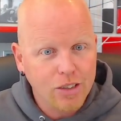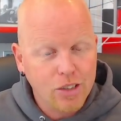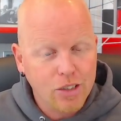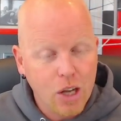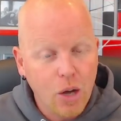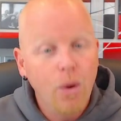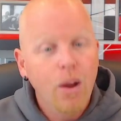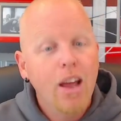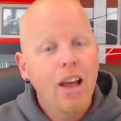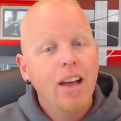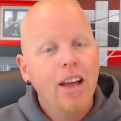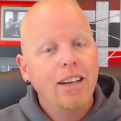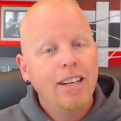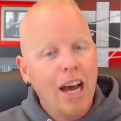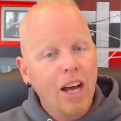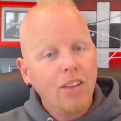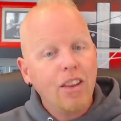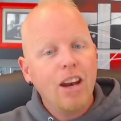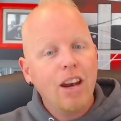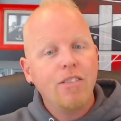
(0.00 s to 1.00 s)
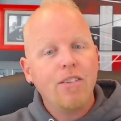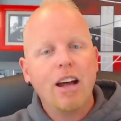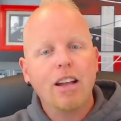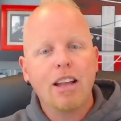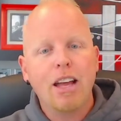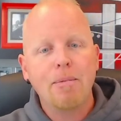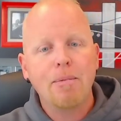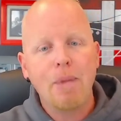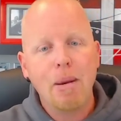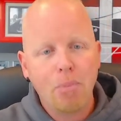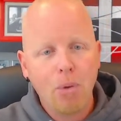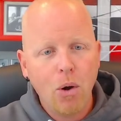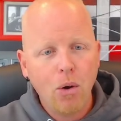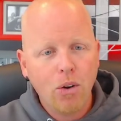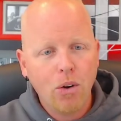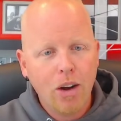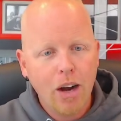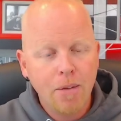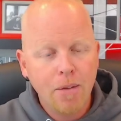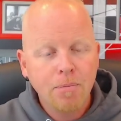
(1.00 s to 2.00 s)
So now that I've outlined my
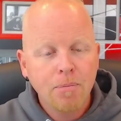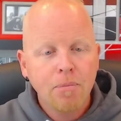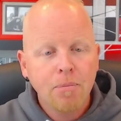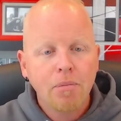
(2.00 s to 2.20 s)
program